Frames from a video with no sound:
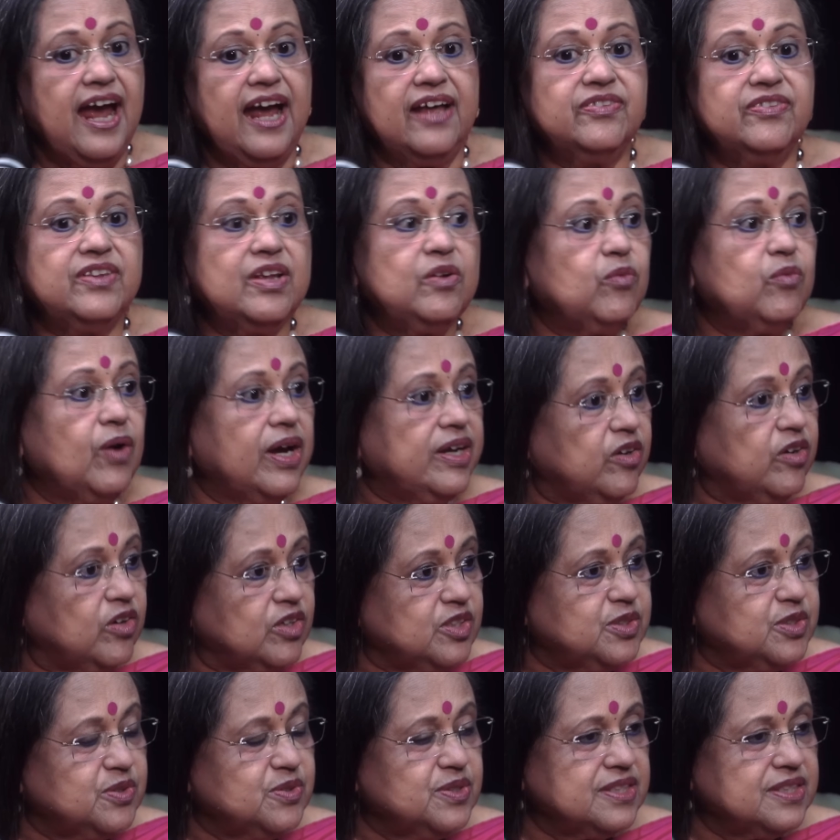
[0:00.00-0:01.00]
and then why
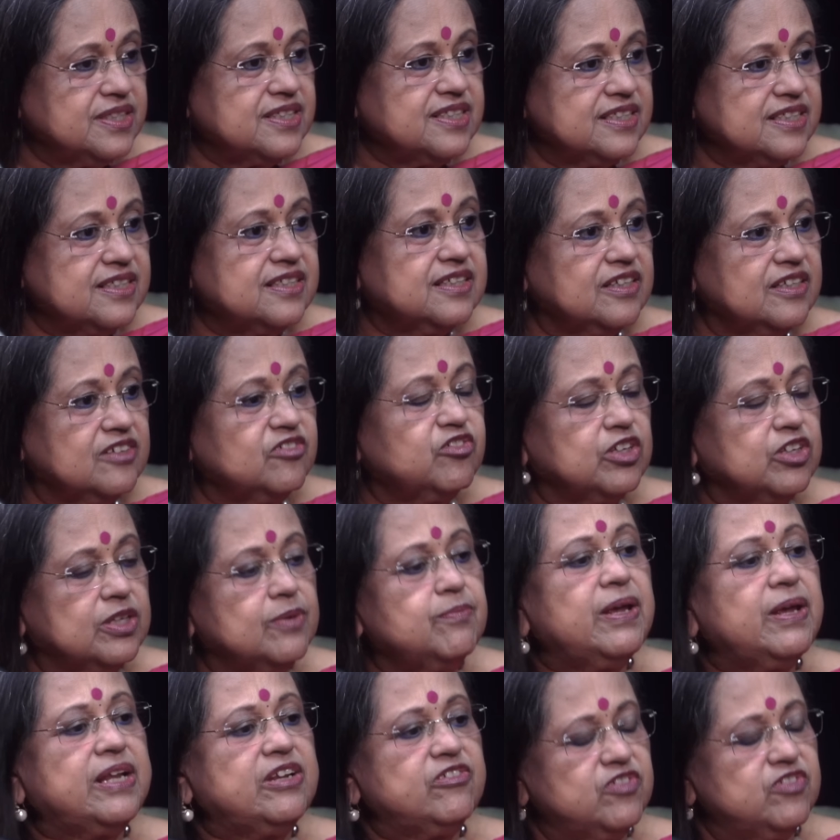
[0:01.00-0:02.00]
not use it for the
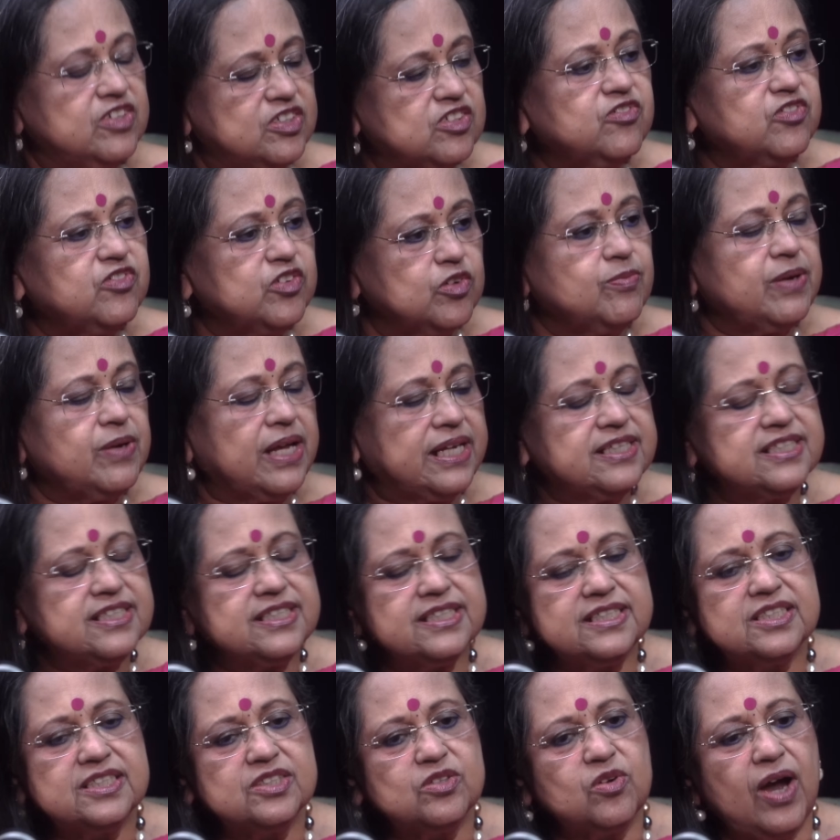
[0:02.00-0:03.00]
benefit of
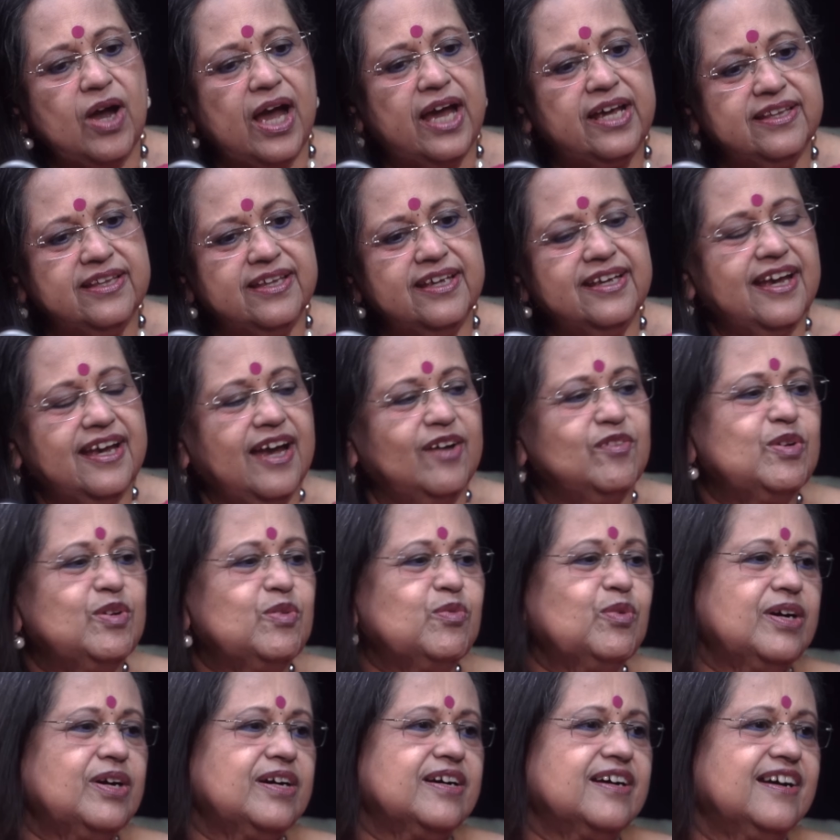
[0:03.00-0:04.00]
humanity so i think i will
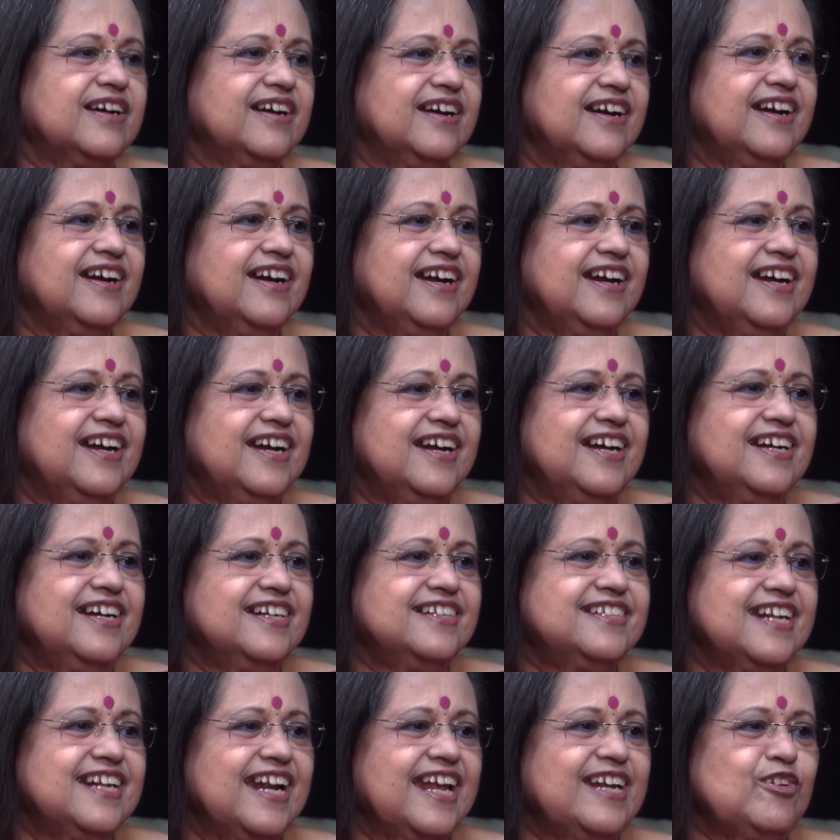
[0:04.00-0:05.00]
work
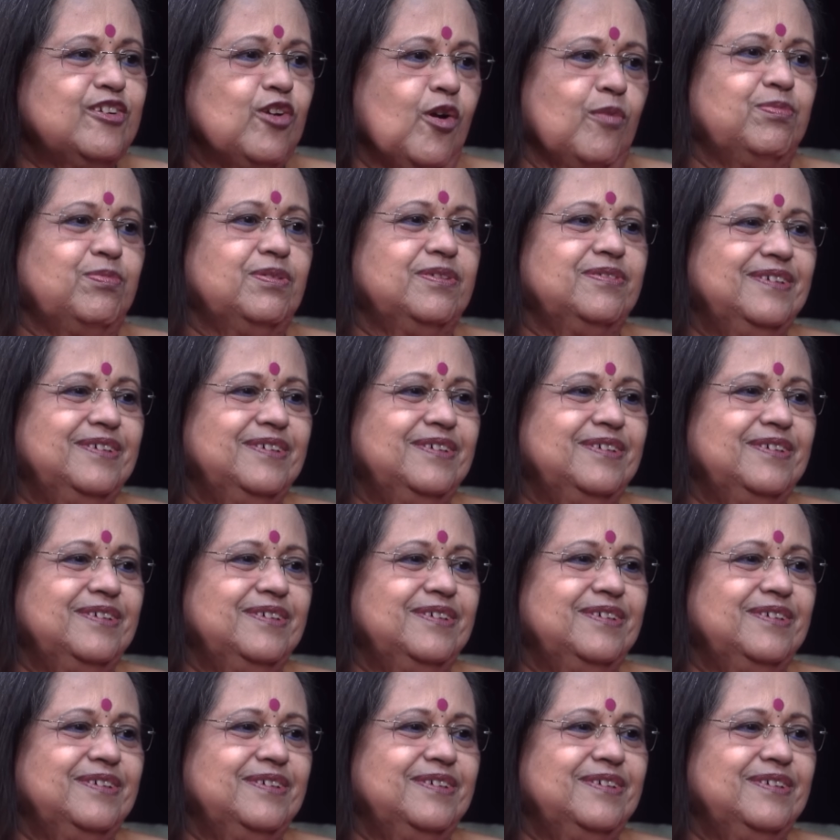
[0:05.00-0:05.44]
till i drop